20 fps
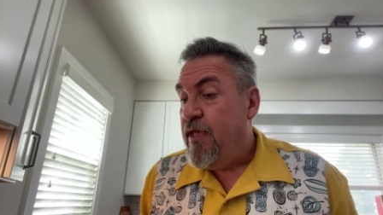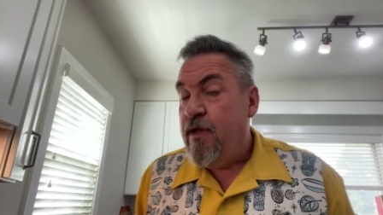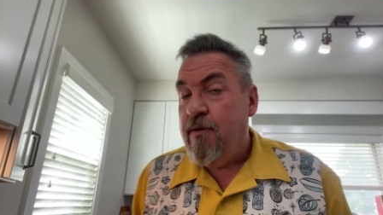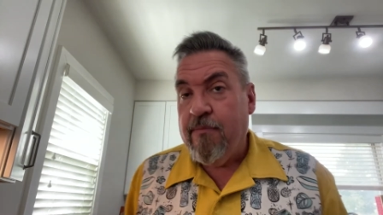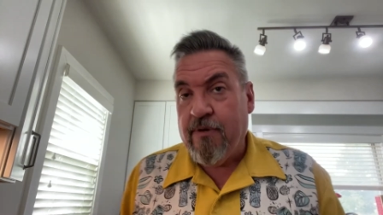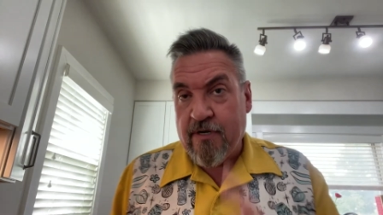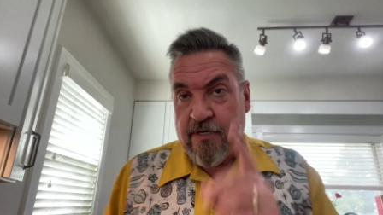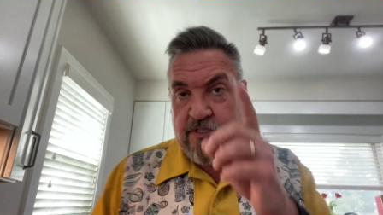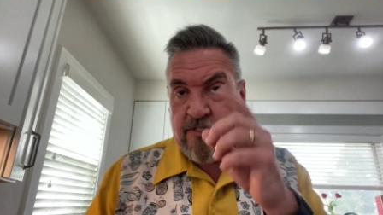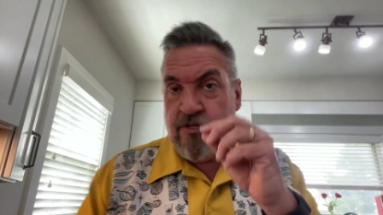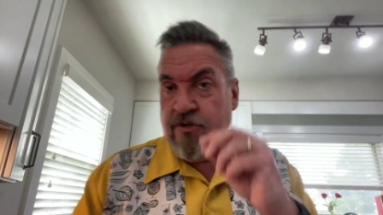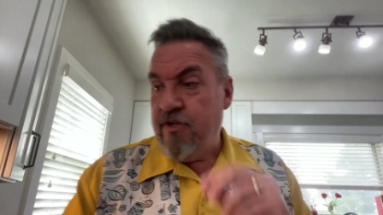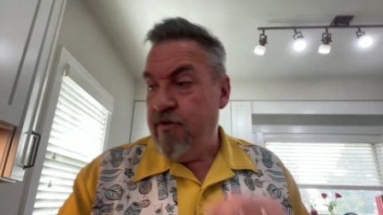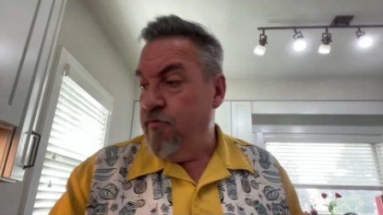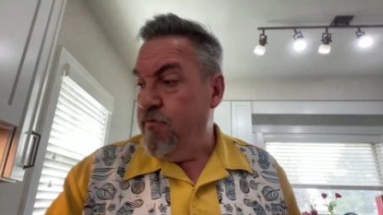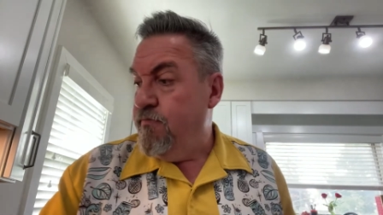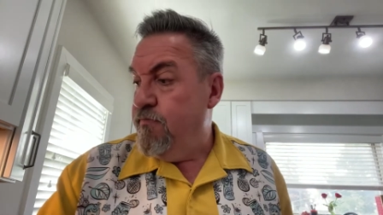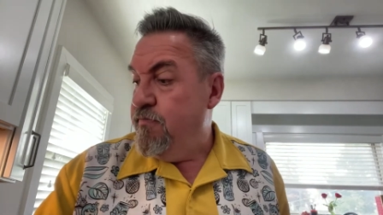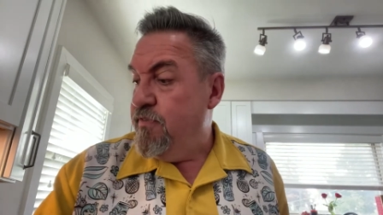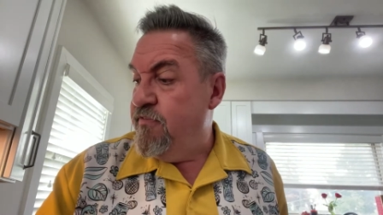I'm going to show
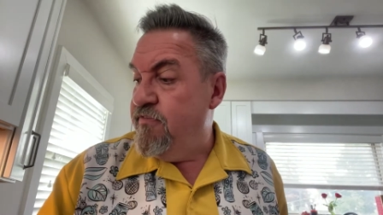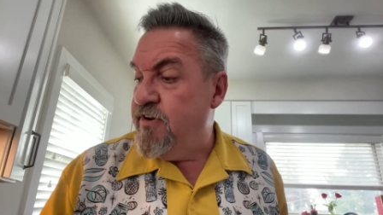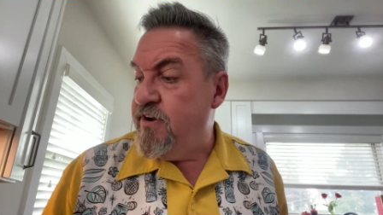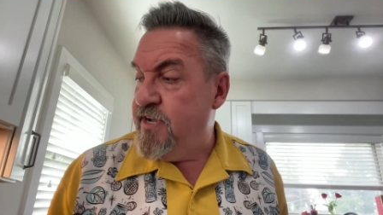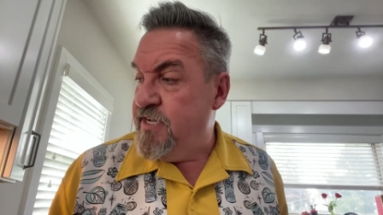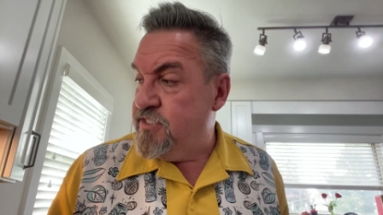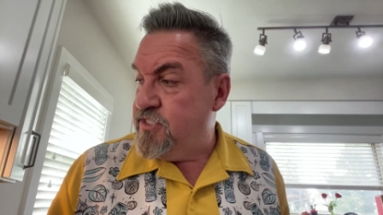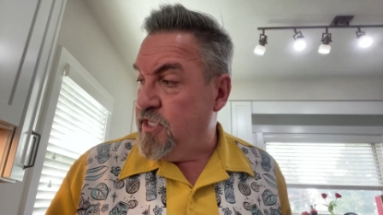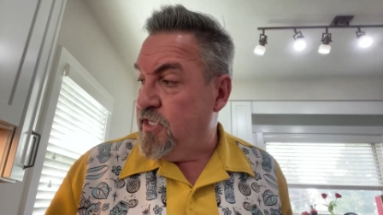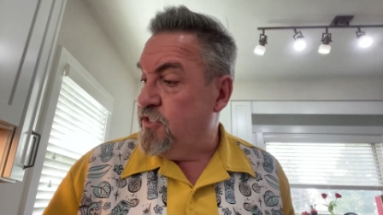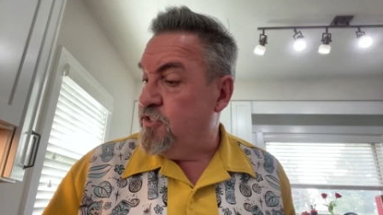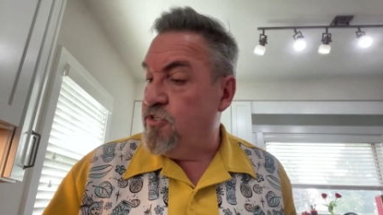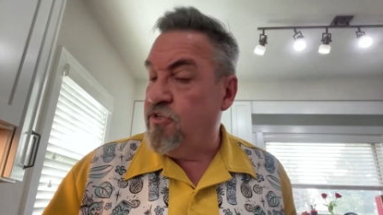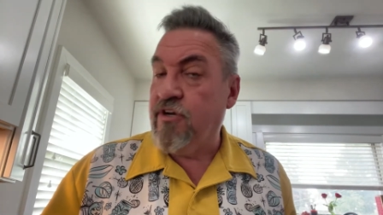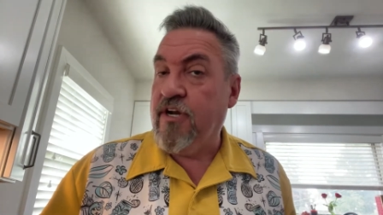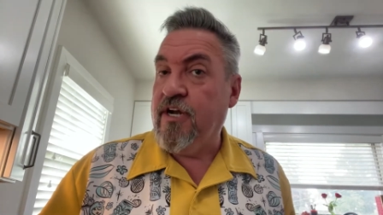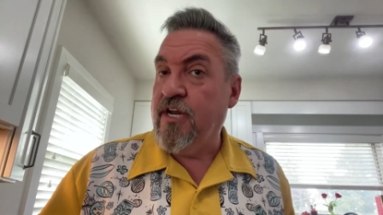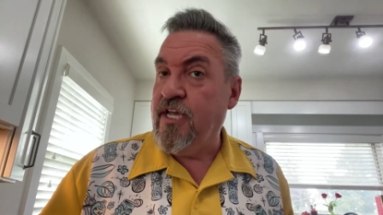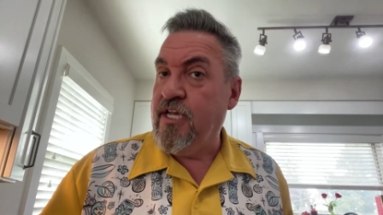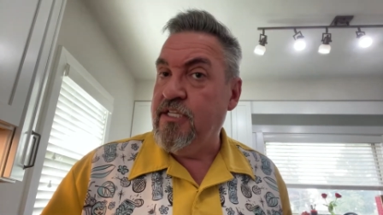you the various things you're
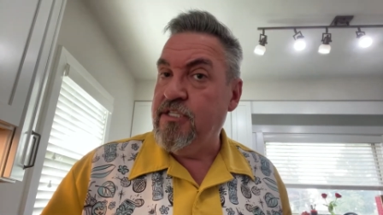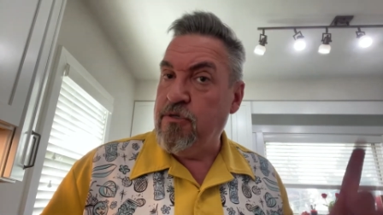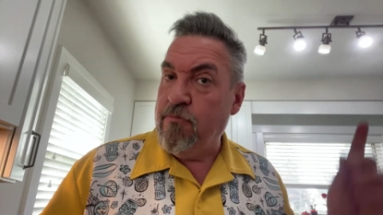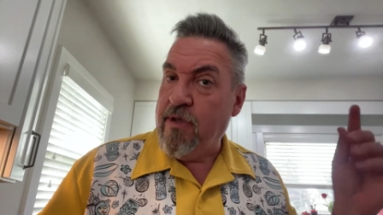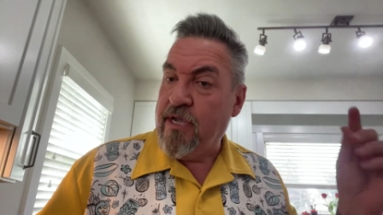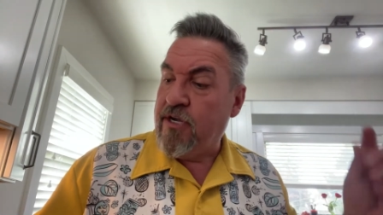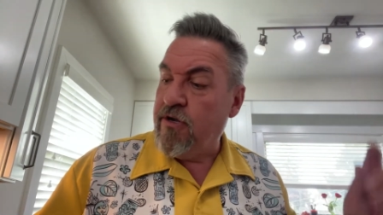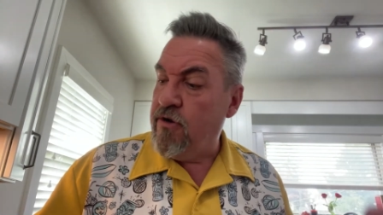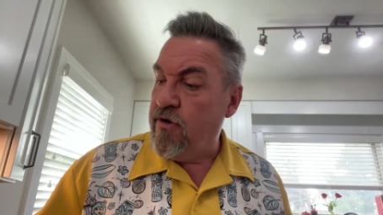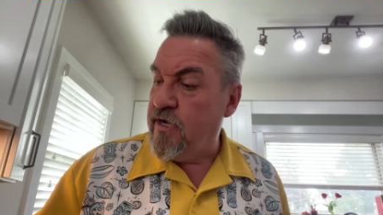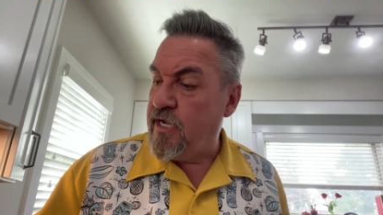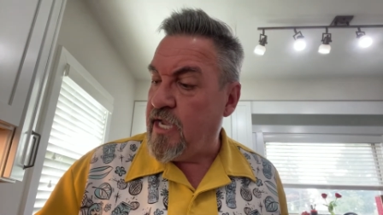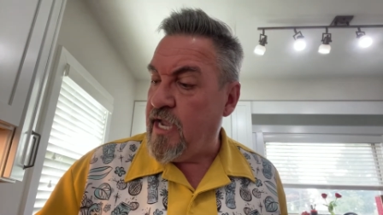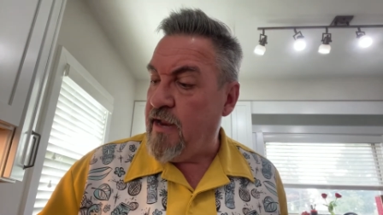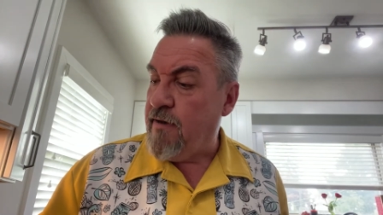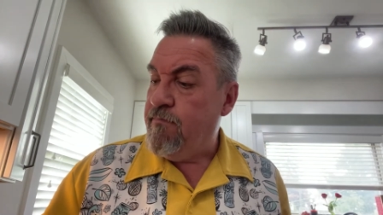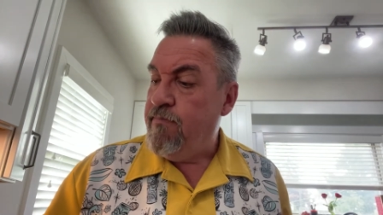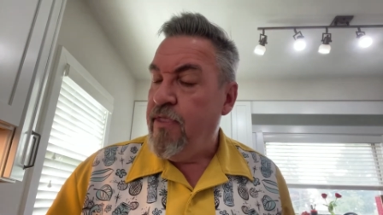going to need to make a Hurricane.